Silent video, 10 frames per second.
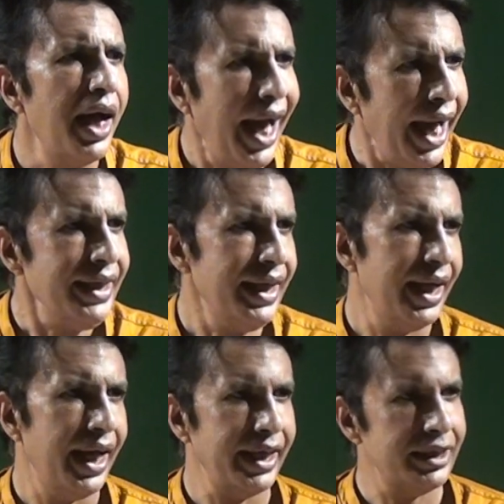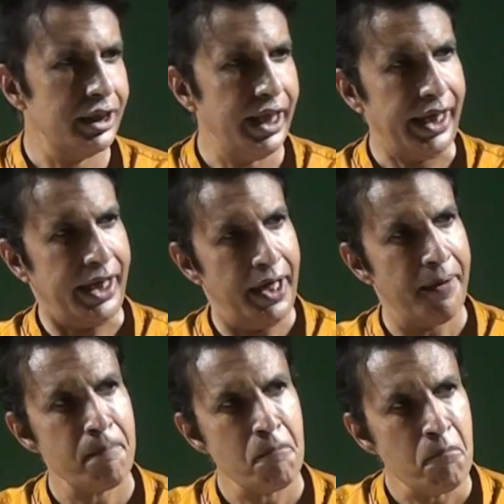And I think
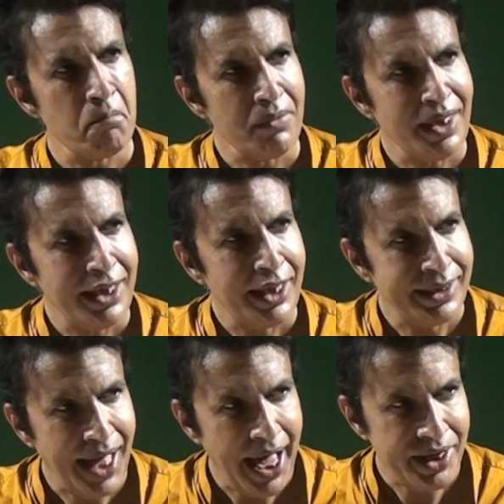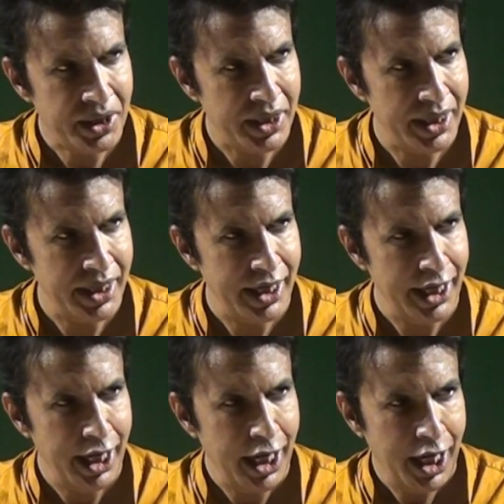that
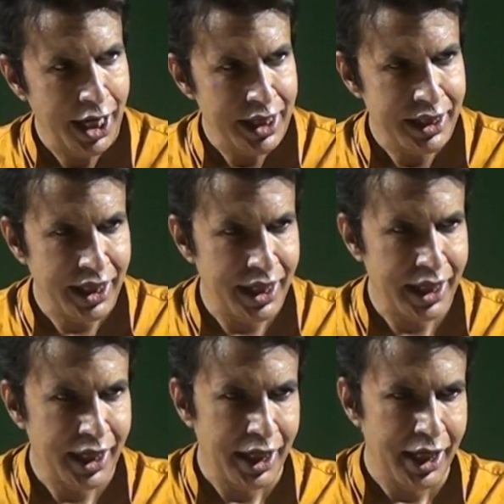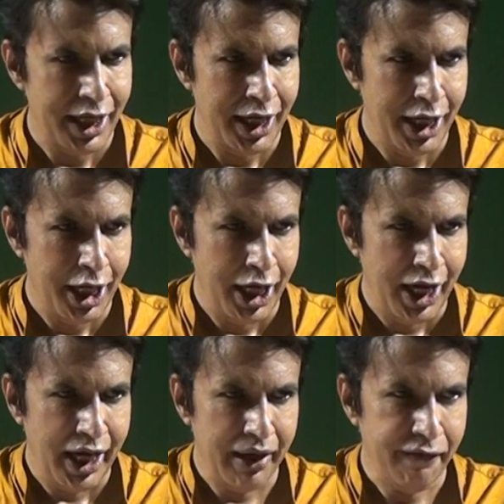
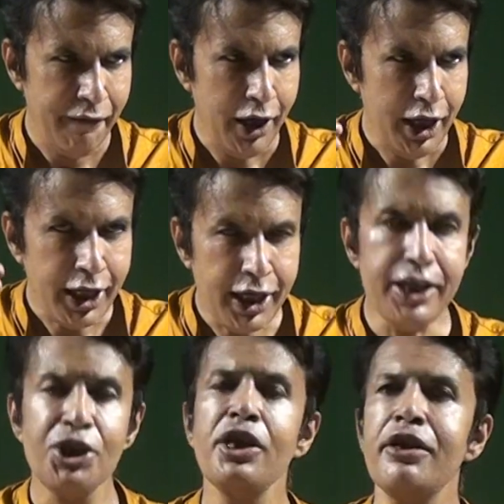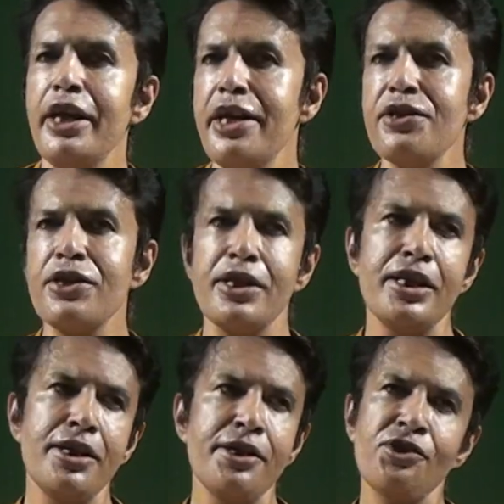if culture is
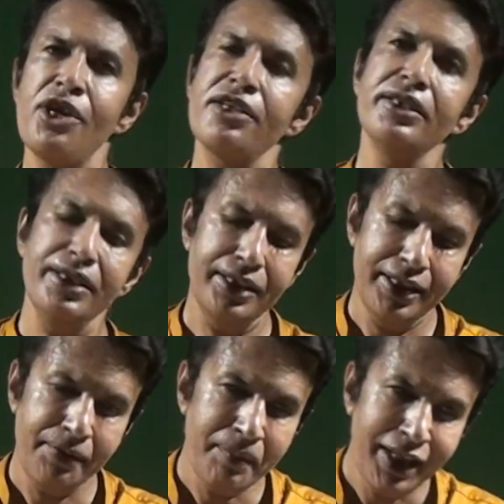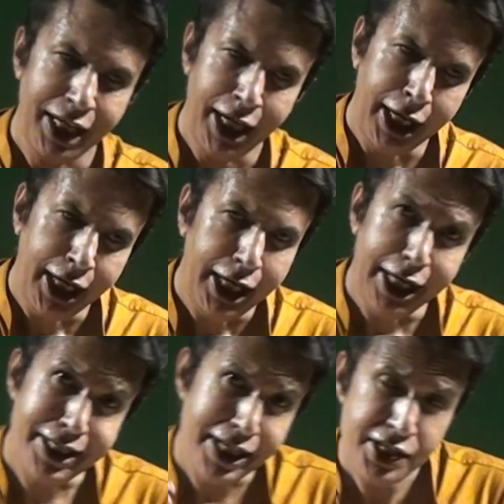subtle,
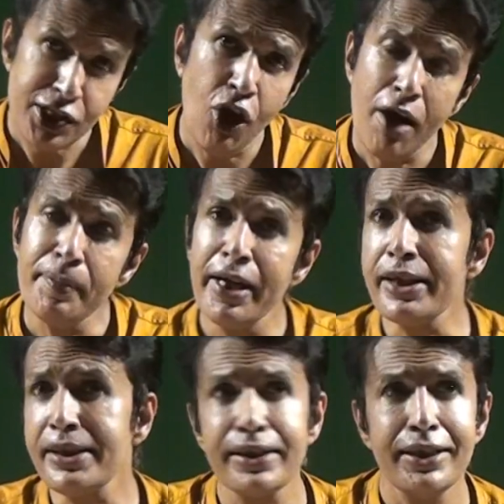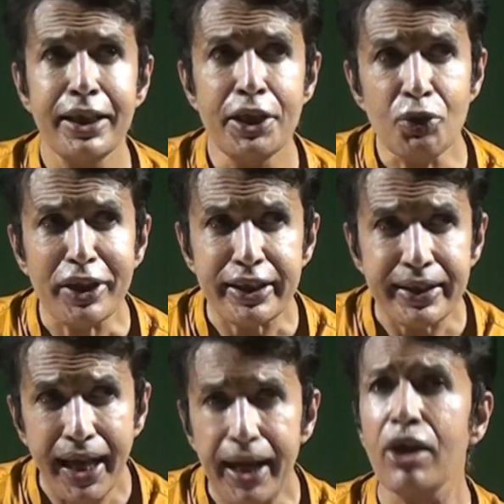it is complex, you
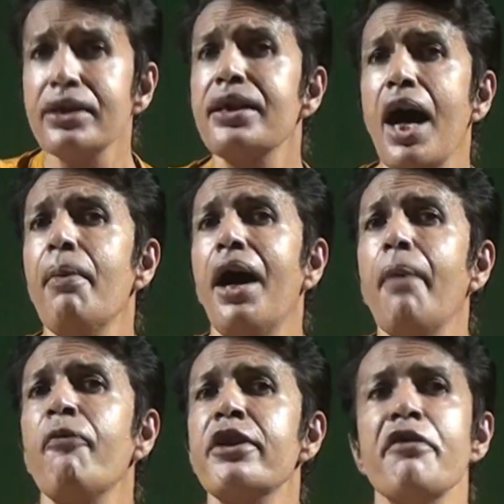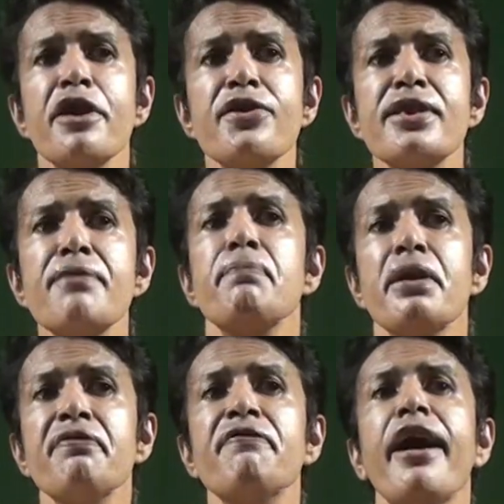cannot come up with a very
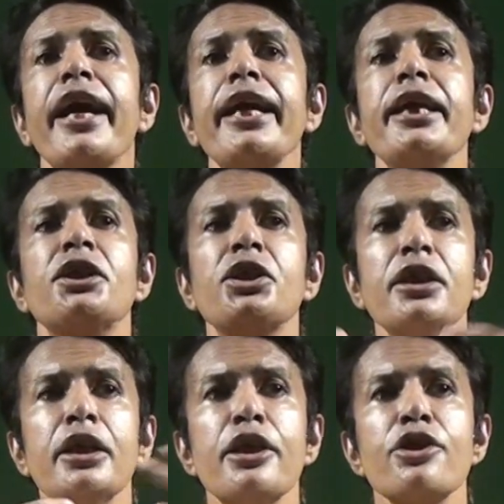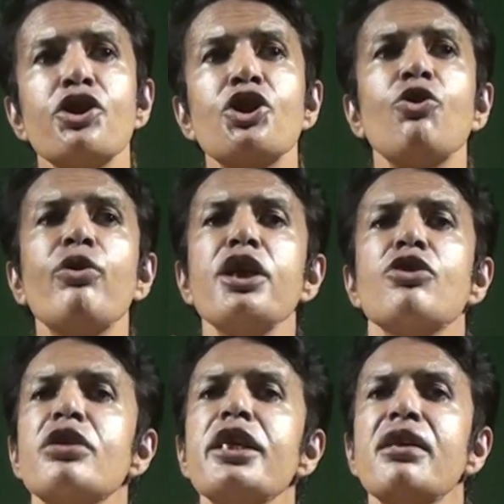simplified story
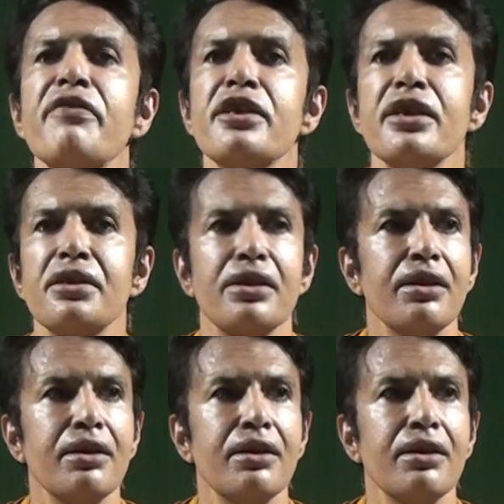to deal with it.